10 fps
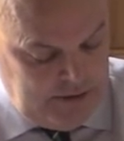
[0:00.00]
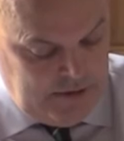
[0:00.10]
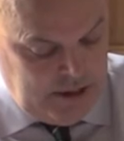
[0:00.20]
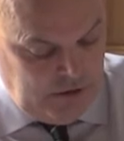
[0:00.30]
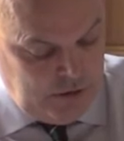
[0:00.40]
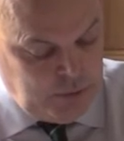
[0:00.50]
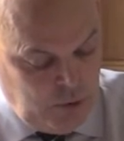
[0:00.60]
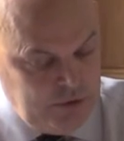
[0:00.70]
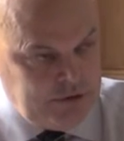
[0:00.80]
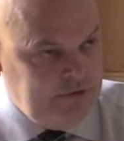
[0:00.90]
they are
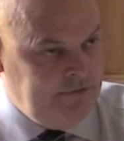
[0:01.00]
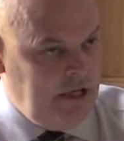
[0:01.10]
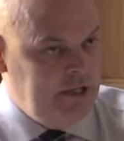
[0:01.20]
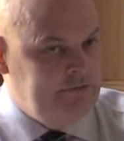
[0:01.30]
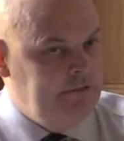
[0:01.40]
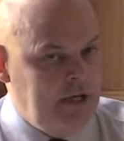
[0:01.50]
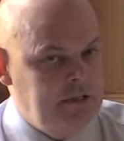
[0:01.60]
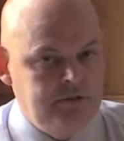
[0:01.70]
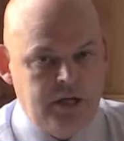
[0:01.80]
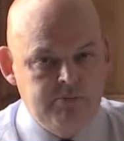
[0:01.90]
opposed to the flying of
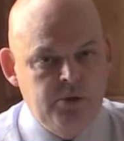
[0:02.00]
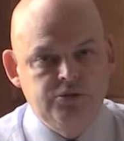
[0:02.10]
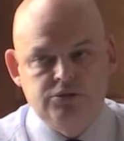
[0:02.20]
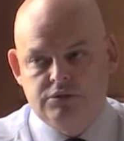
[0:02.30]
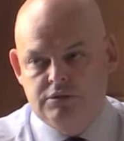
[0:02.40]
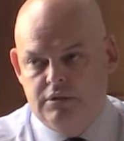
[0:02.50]
flags on lampposts.